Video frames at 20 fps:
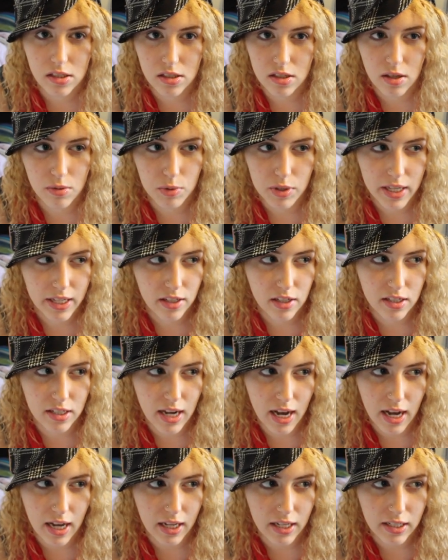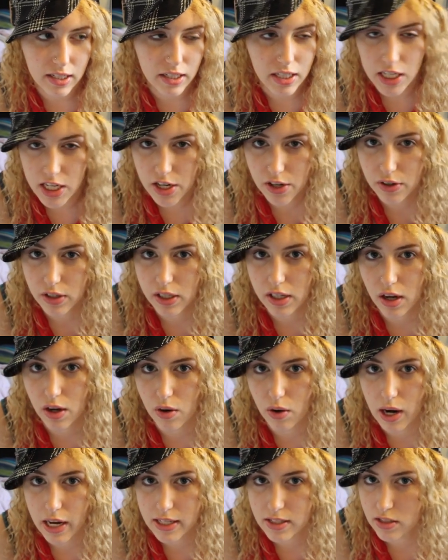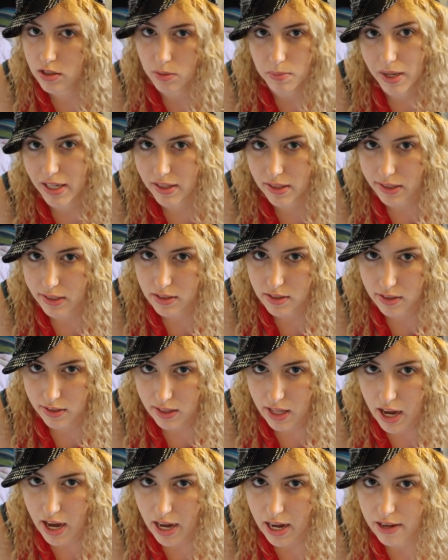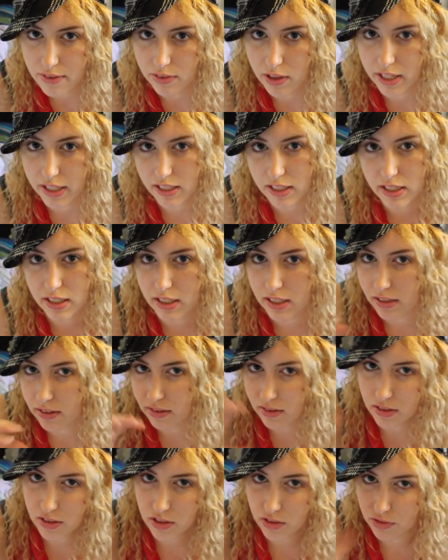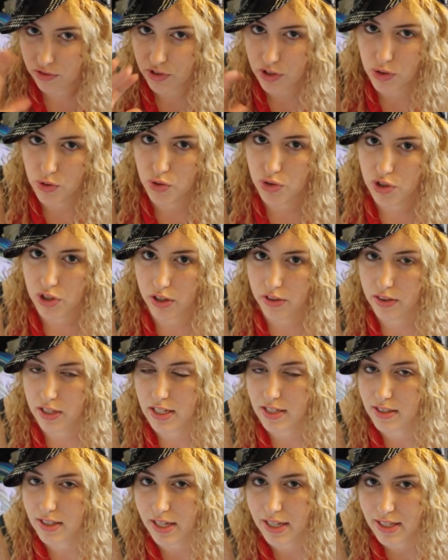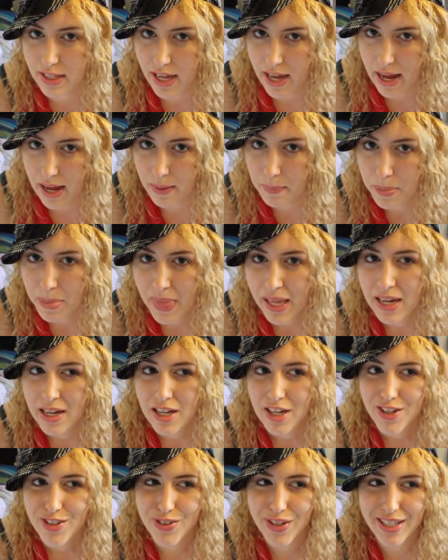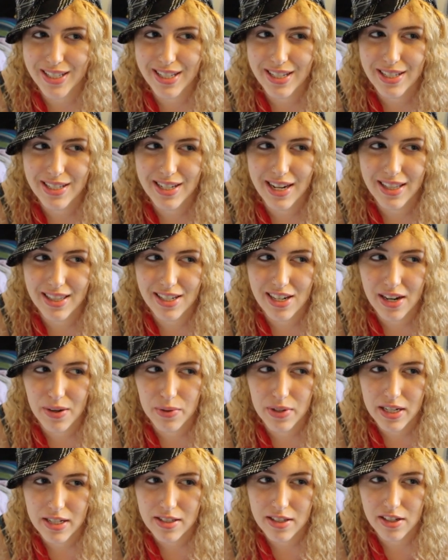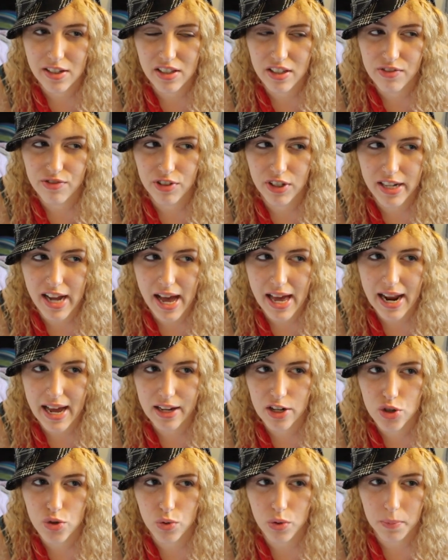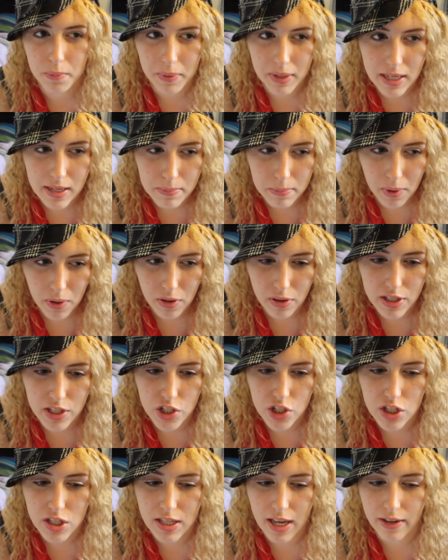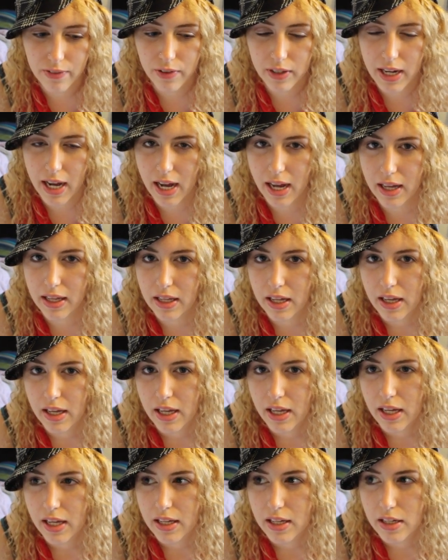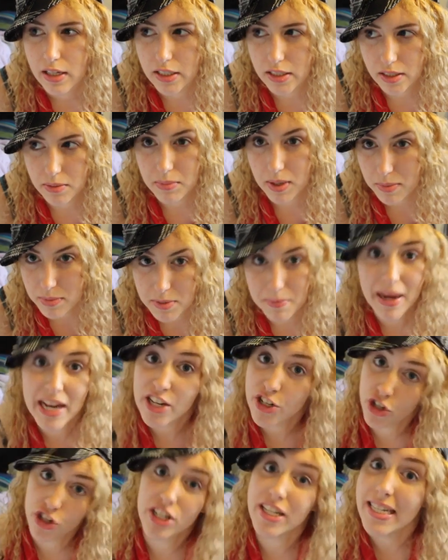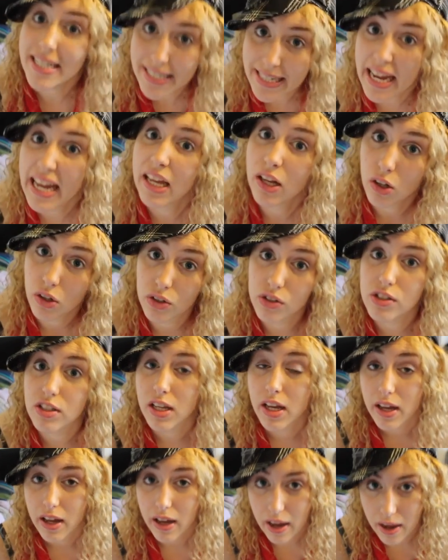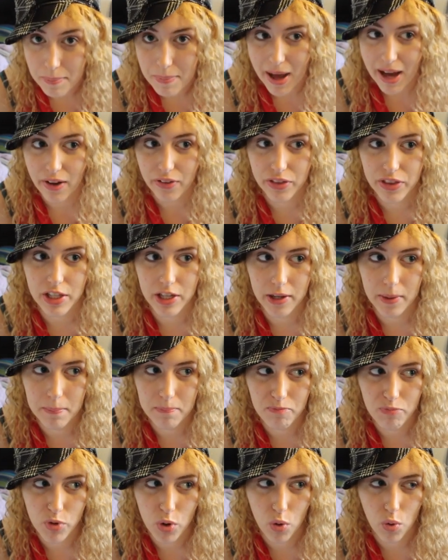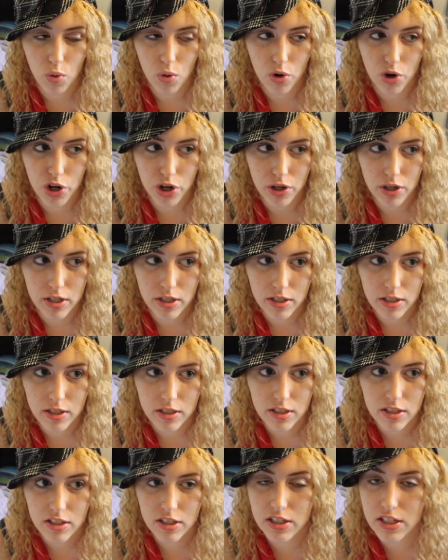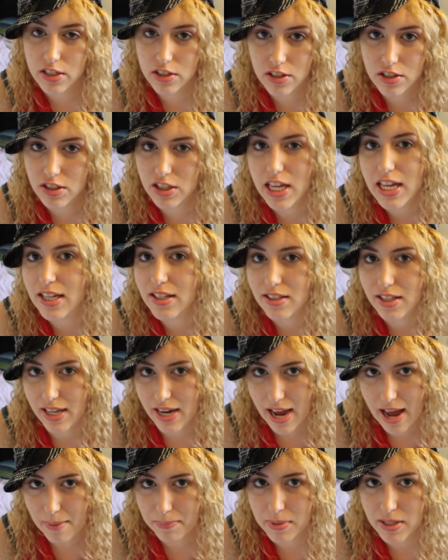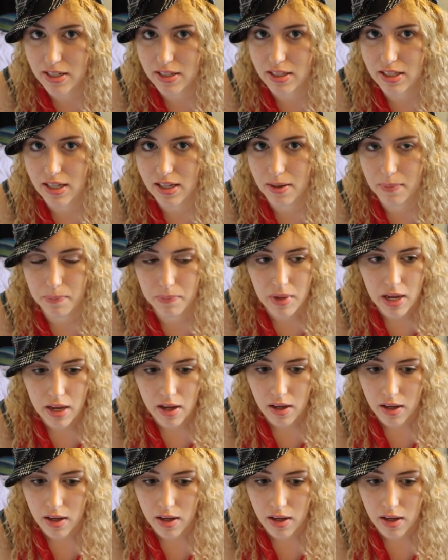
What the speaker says: someone that could have died a year ago, I still might think is alive, like getting confused on things like that. So I say it's not that I necessarily forgot actual people, it's just I forgot sometimes major details about them or things that happened to them.